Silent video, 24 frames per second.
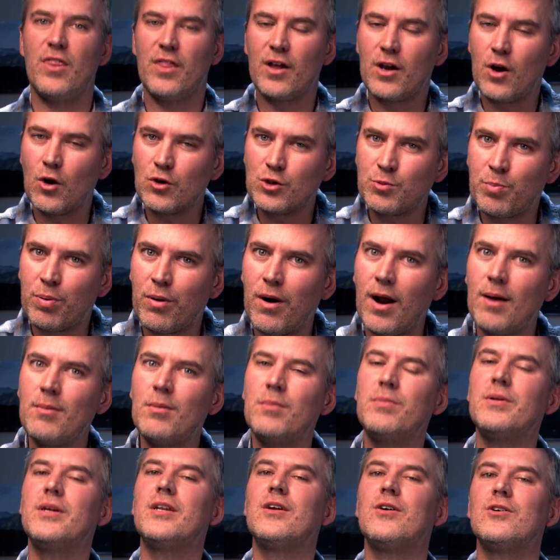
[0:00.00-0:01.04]
the coach
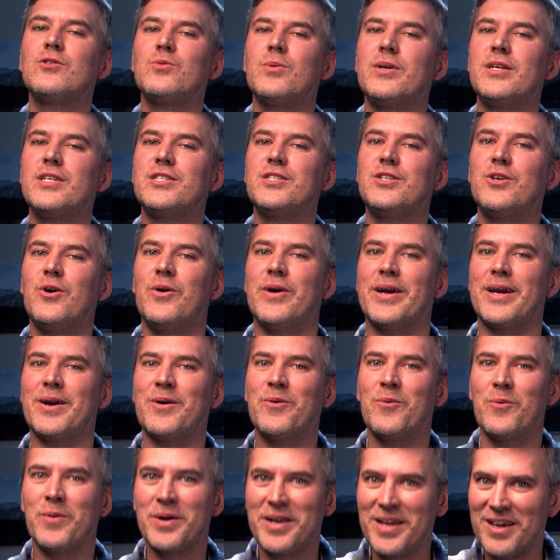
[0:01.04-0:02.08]
probably knows what he's
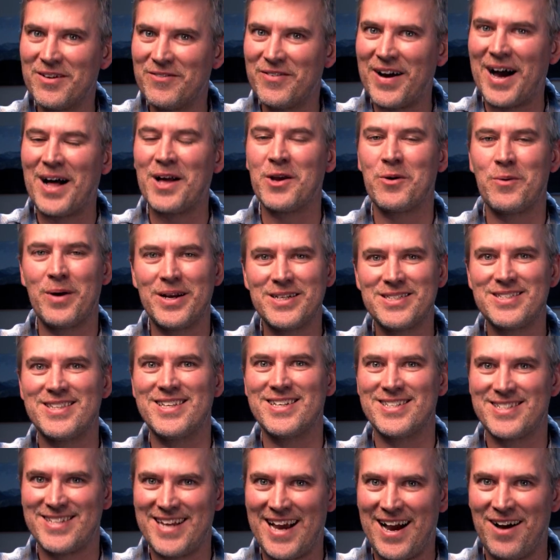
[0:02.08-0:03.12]
doing when he evaluates
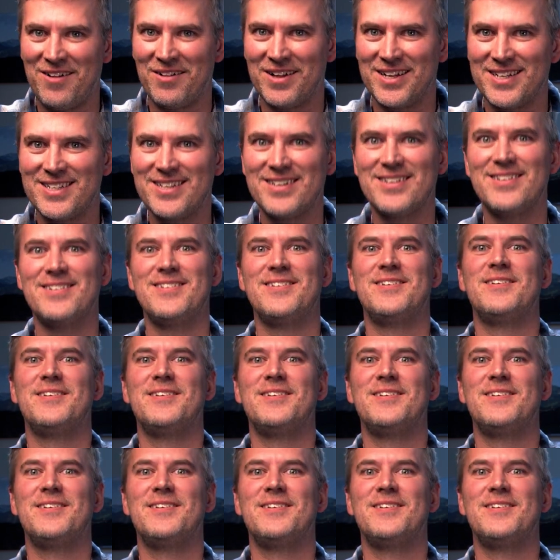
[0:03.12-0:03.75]
this talent.